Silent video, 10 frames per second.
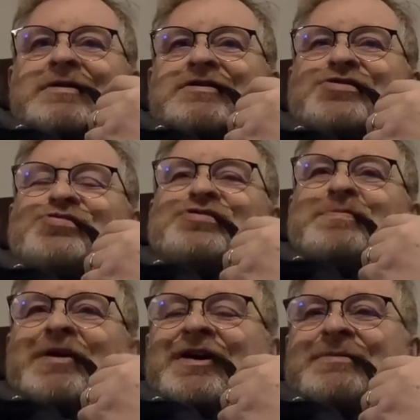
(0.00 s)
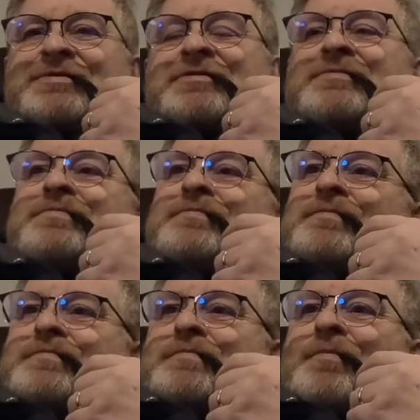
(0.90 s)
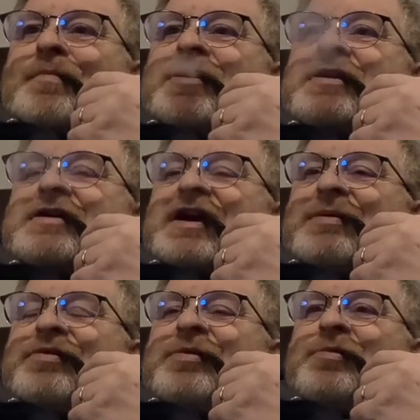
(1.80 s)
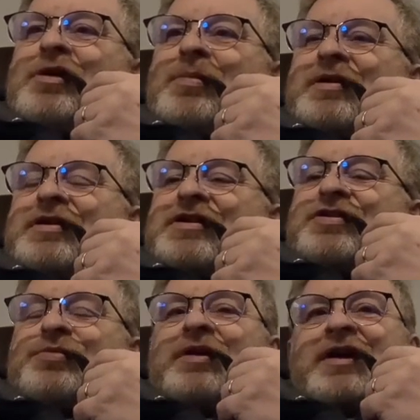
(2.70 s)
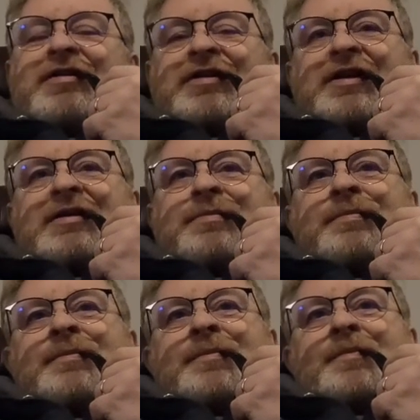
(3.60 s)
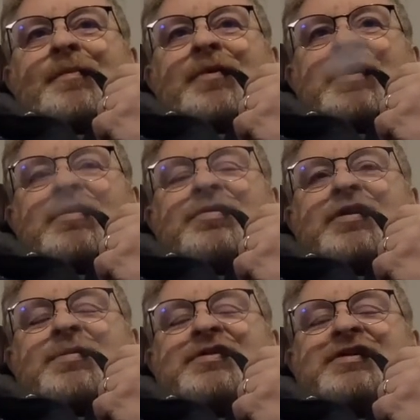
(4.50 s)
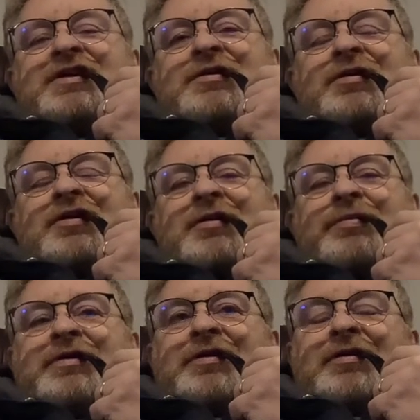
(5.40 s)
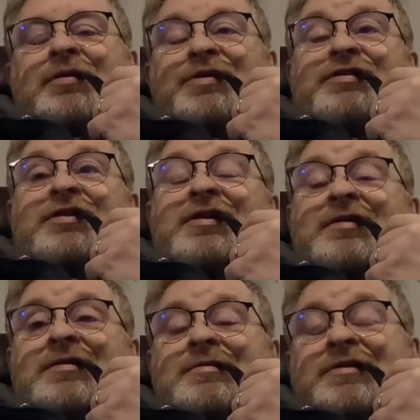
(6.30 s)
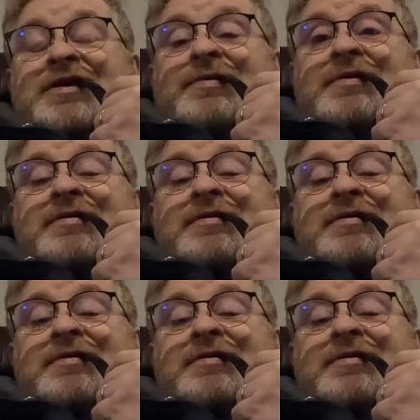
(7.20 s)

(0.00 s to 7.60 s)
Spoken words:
choosing a pipe, having the moment and just relaxing. having a cup of tea or coffee or whiskey or whatever,